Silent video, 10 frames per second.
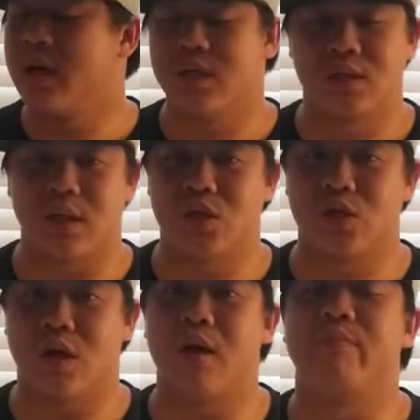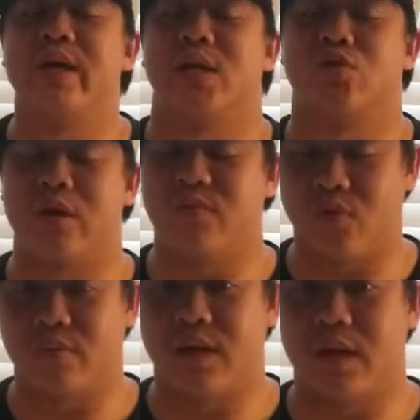such a big dream
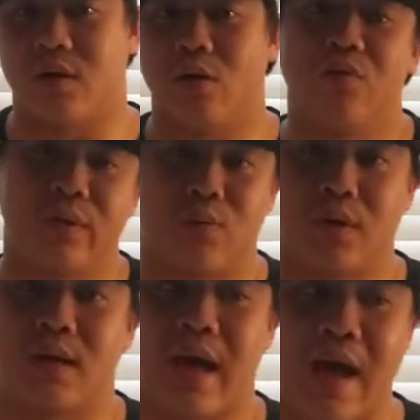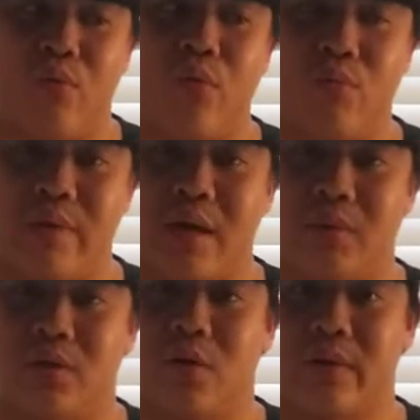for me, and hopefully one day I will be able
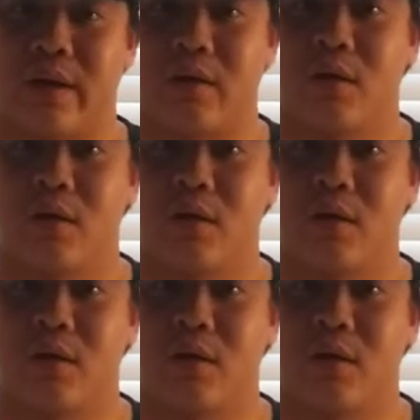to go there.